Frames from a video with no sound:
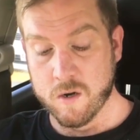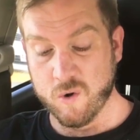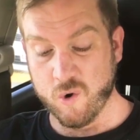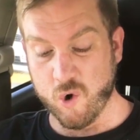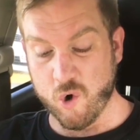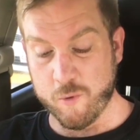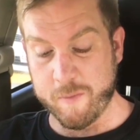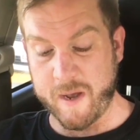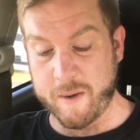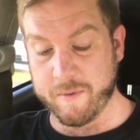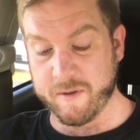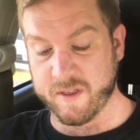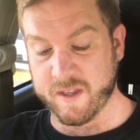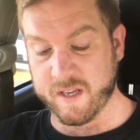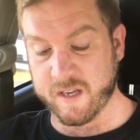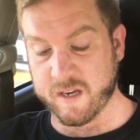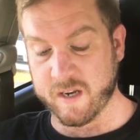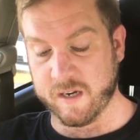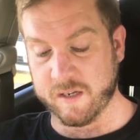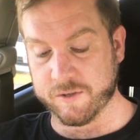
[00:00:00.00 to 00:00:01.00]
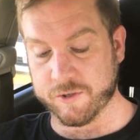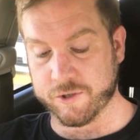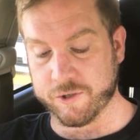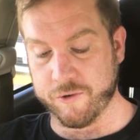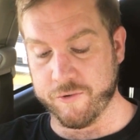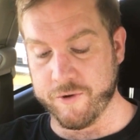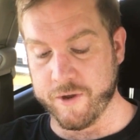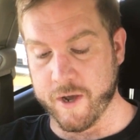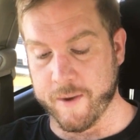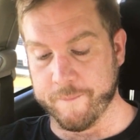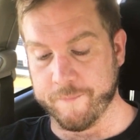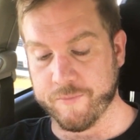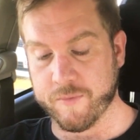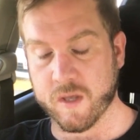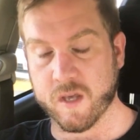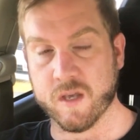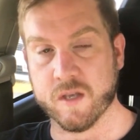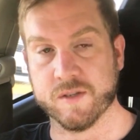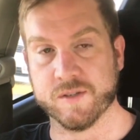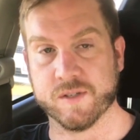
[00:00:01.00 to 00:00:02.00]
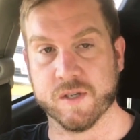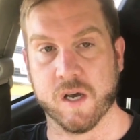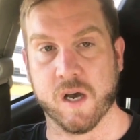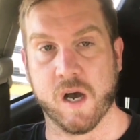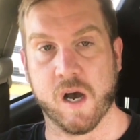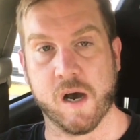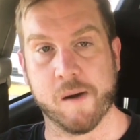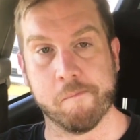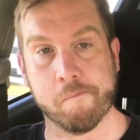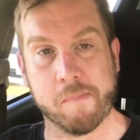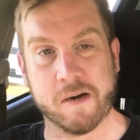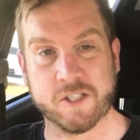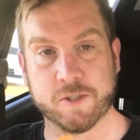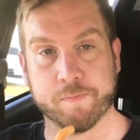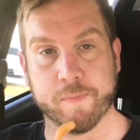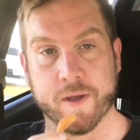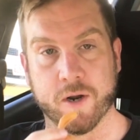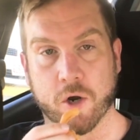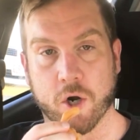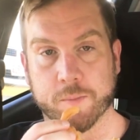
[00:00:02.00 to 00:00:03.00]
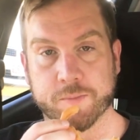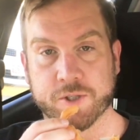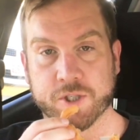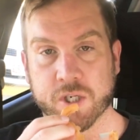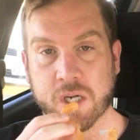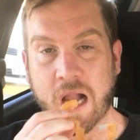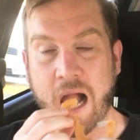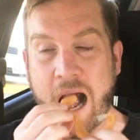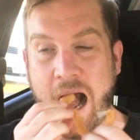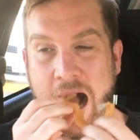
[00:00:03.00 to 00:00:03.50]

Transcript: Or maybe you think Carl's Jr. is a much better option.